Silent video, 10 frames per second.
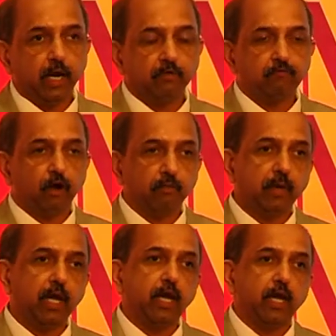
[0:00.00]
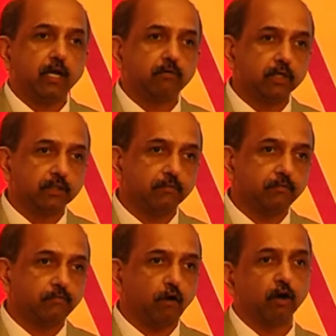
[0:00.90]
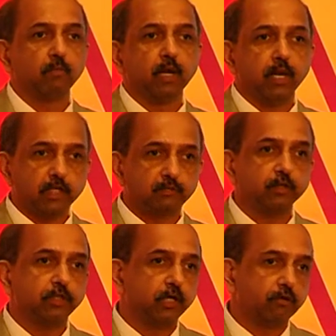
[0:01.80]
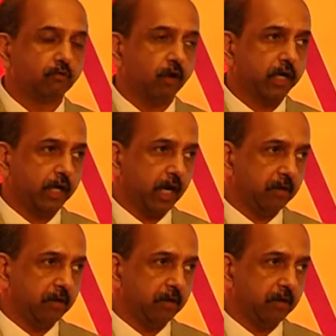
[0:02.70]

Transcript: And for me, it was the formal exposure to quality.